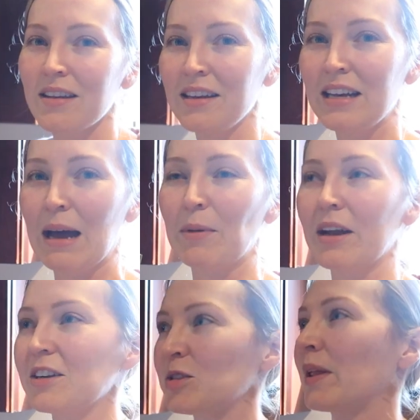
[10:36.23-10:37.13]
Yeah. I'm not
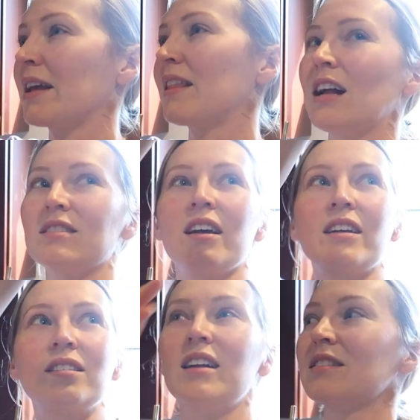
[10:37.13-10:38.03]
gonna just be like that
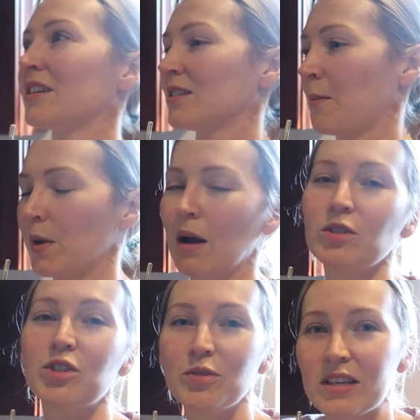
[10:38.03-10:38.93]
sucks. But I
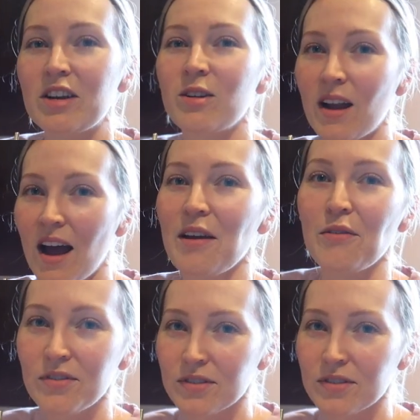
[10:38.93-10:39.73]
was using her knives.